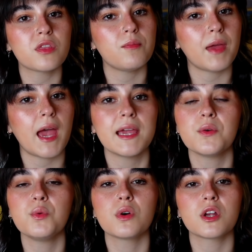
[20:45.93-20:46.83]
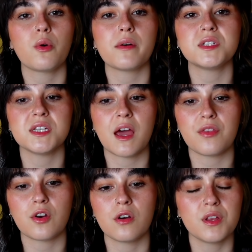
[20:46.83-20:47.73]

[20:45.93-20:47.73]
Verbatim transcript: with a bang and we wanna go out together.